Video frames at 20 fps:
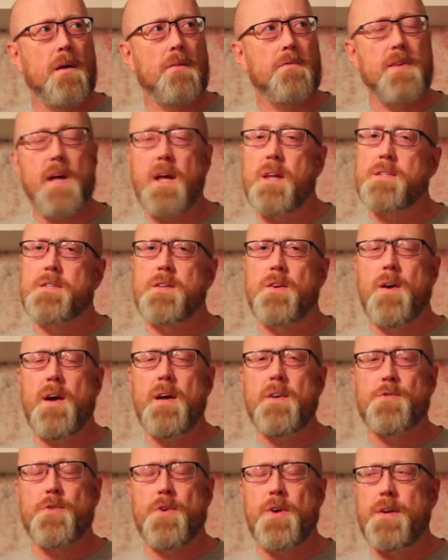Talisker
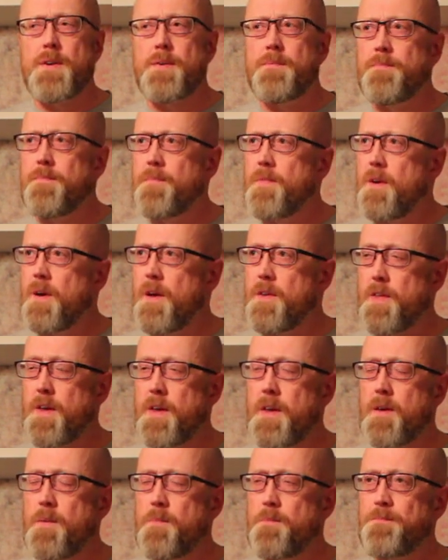I tried, I
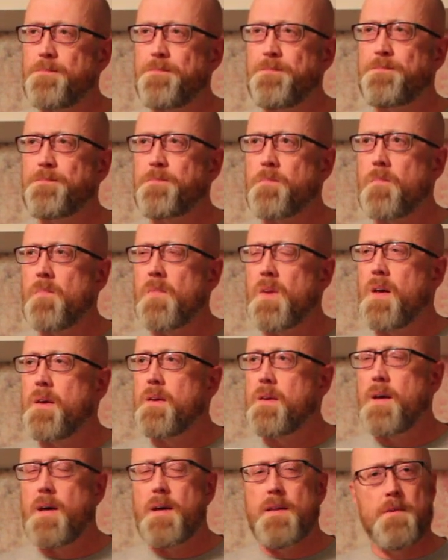think.
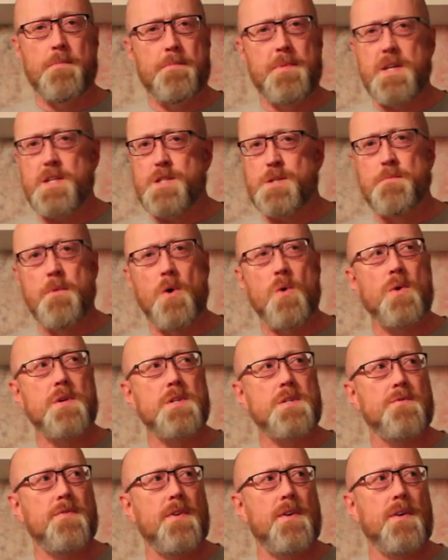Yeah, the peat smoke
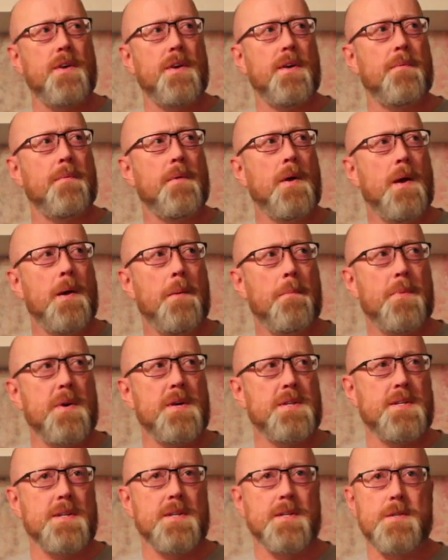is very
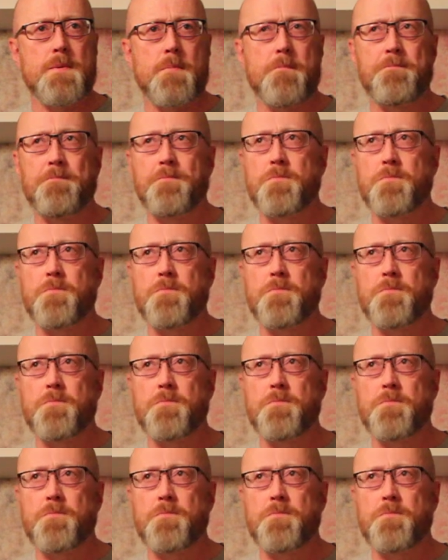present.